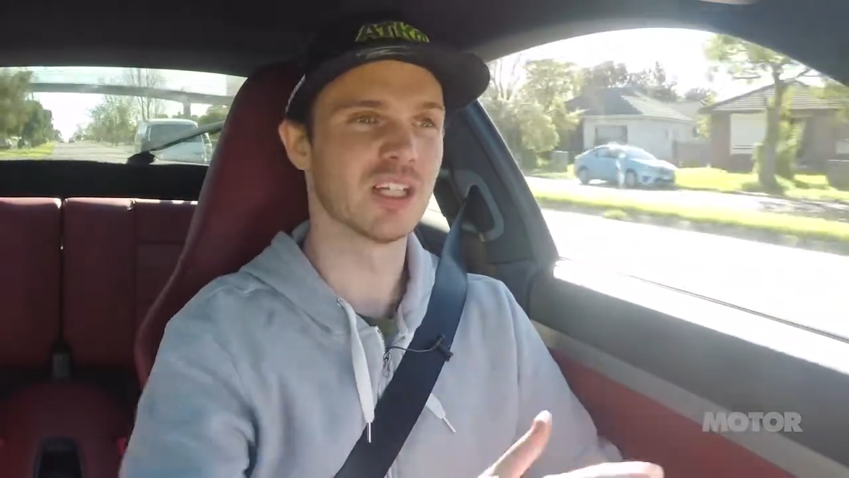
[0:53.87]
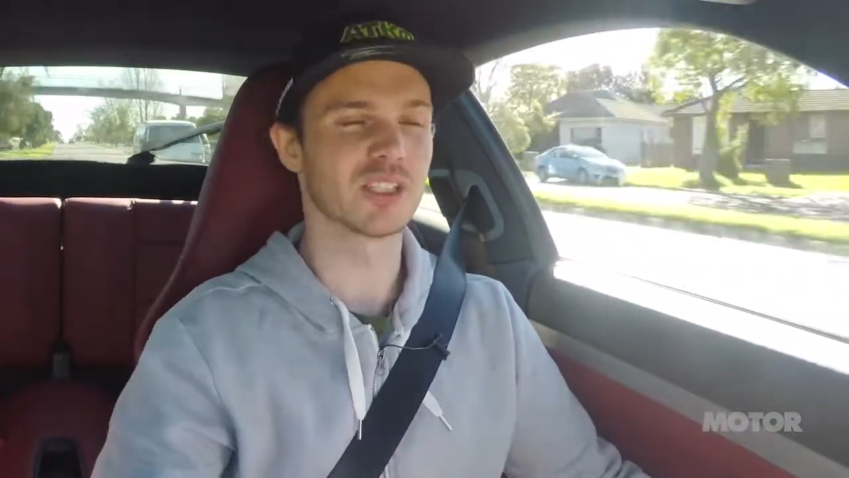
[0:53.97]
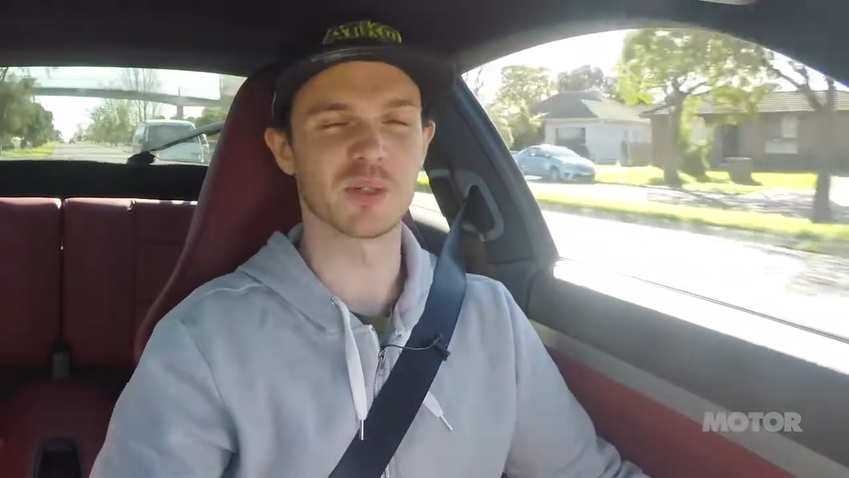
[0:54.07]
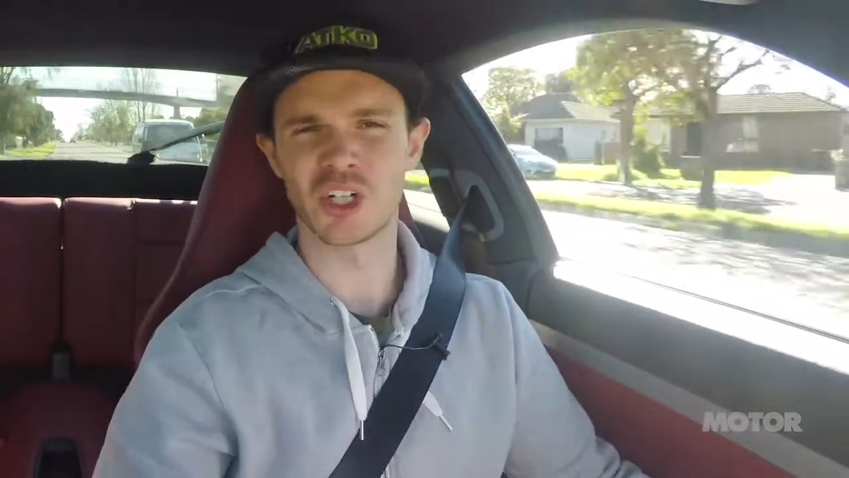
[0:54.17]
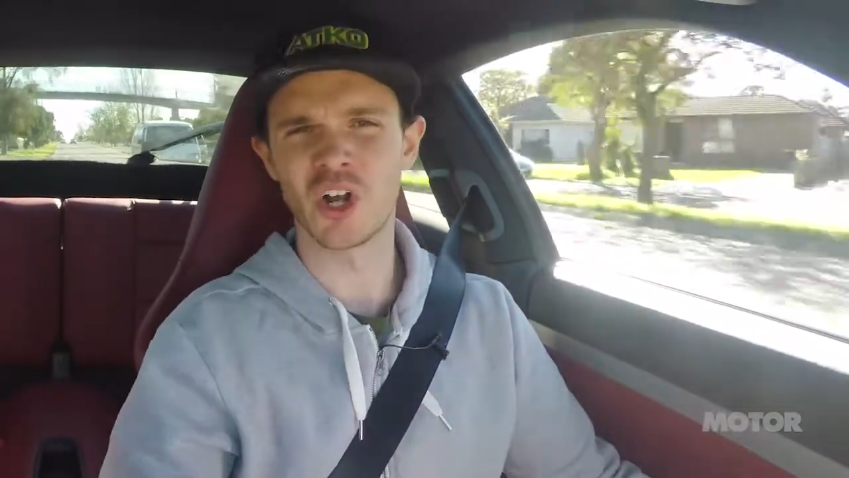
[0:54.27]

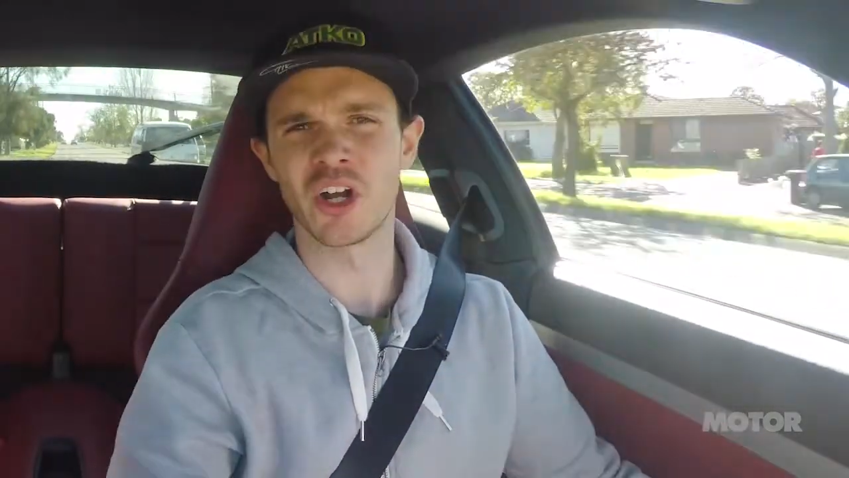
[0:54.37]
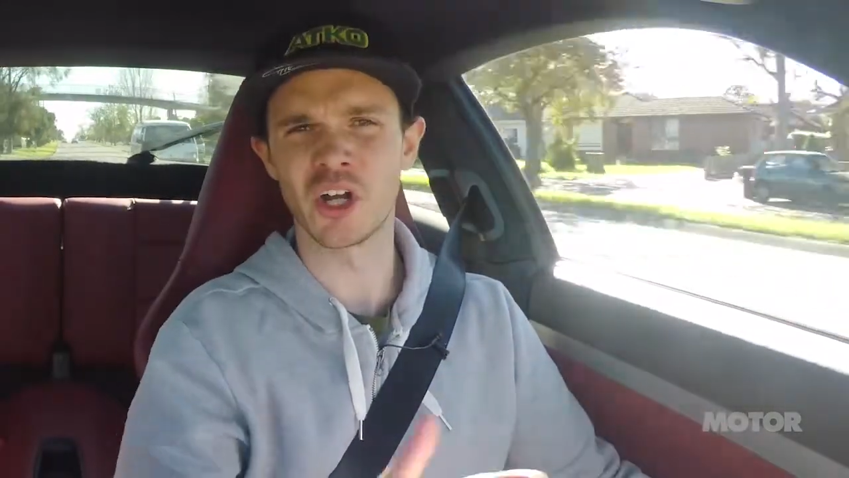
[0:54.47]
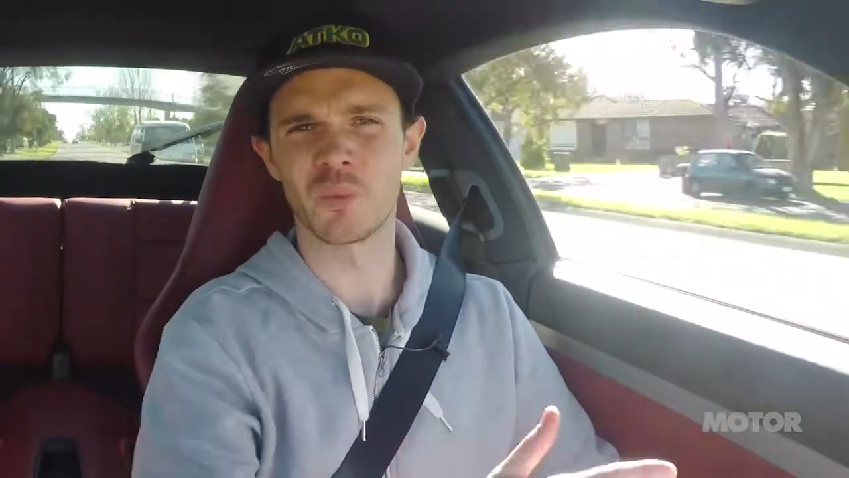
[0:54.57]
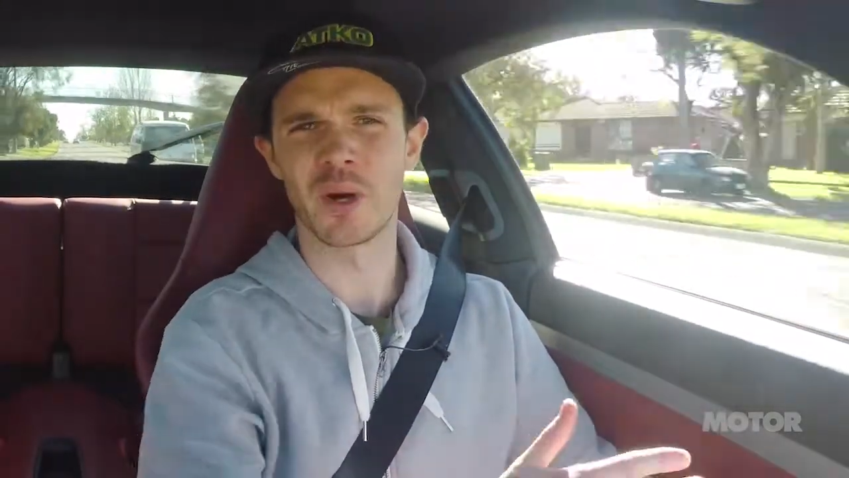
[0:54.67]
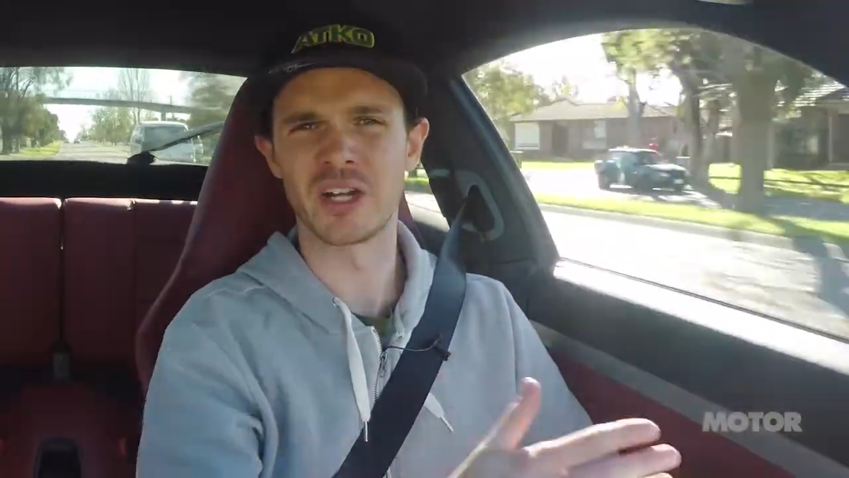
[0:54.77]
So it's a
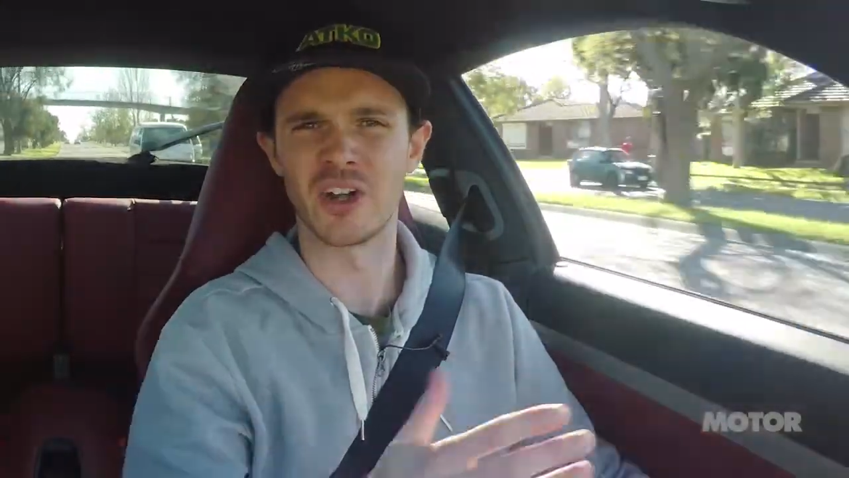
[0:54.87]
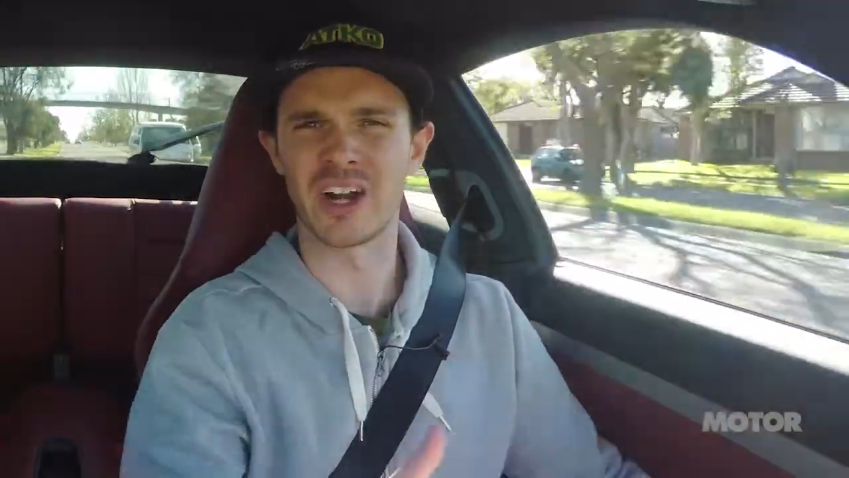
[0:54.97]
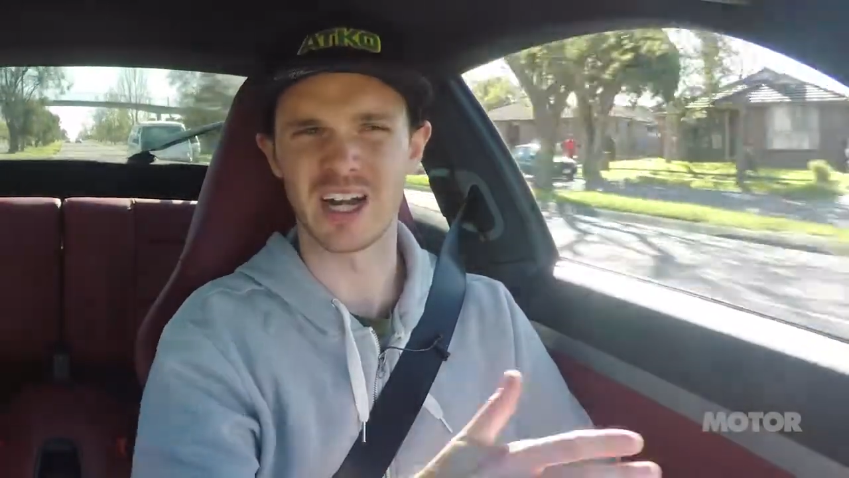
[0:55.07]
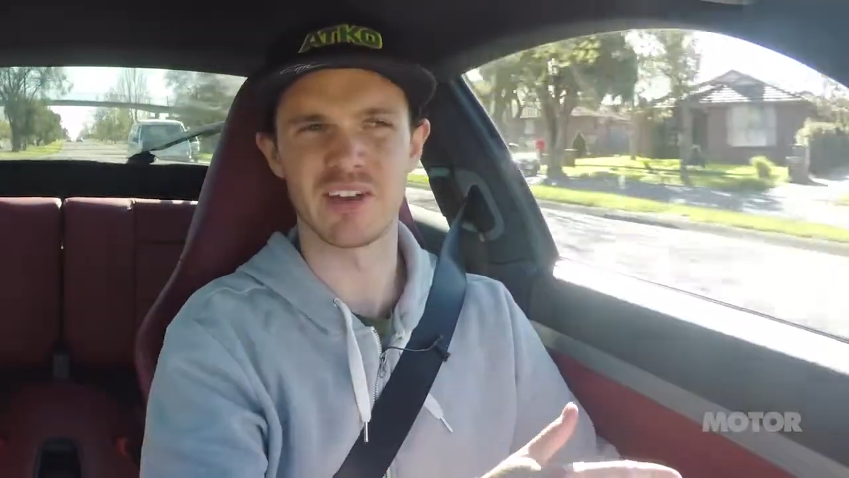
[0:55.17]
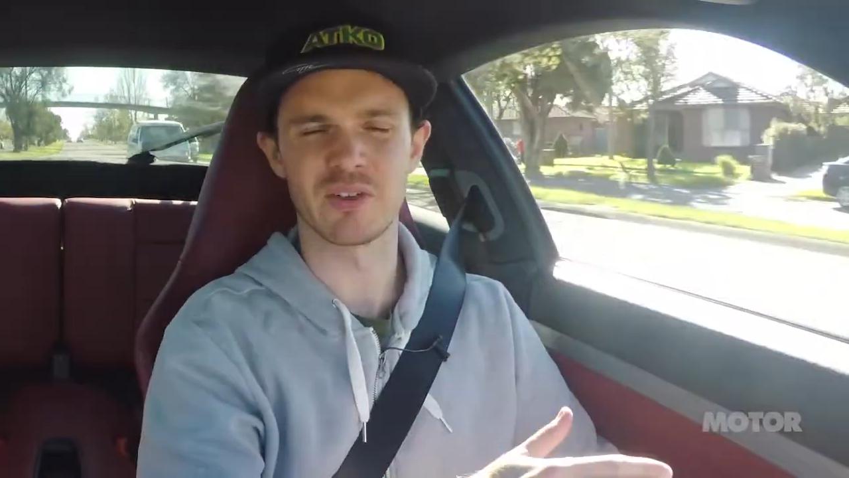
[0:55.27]
991
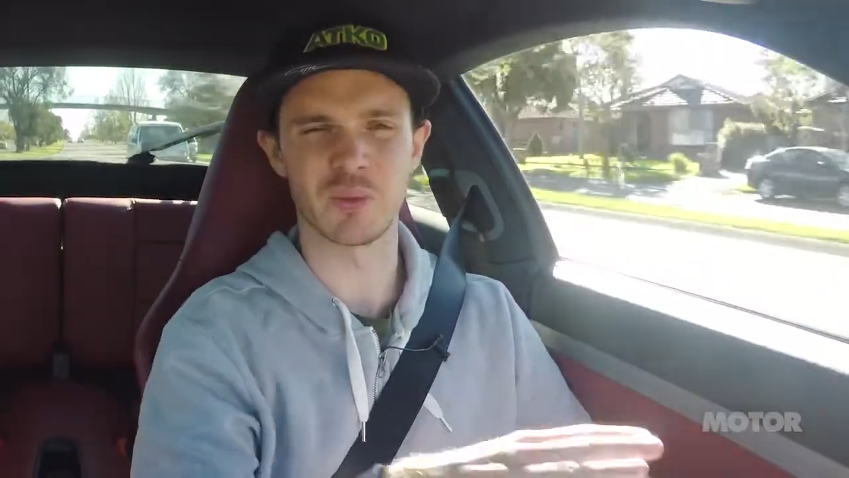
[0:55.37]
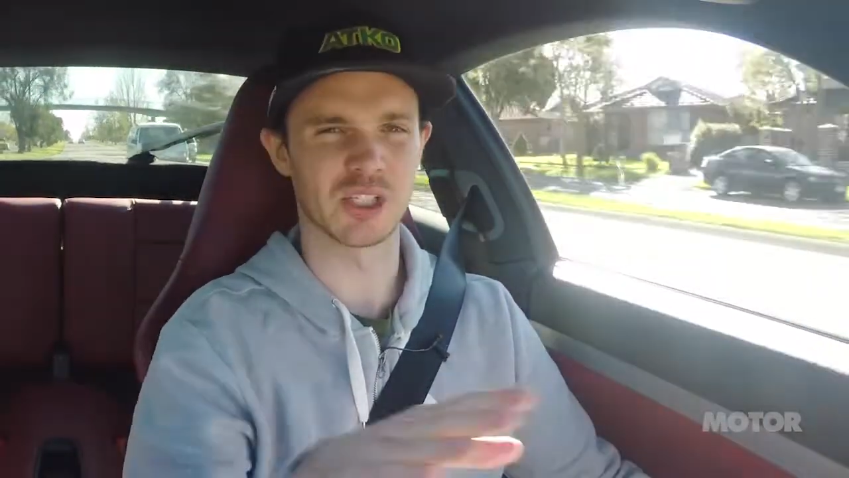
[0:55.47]
911,